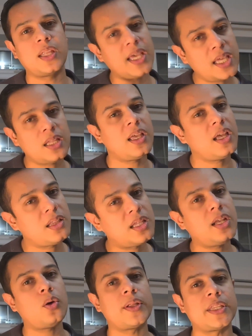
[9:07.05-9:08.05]

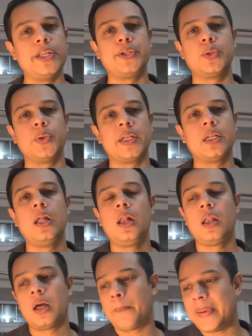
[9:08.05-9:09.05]
they know what they're doing,
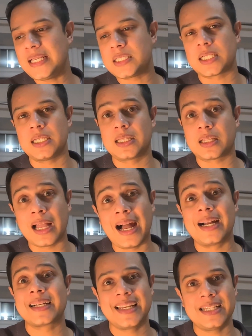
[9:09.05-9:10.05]
and basically
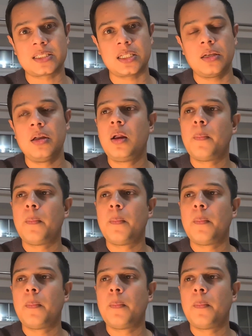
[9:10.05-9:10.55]
that gets it.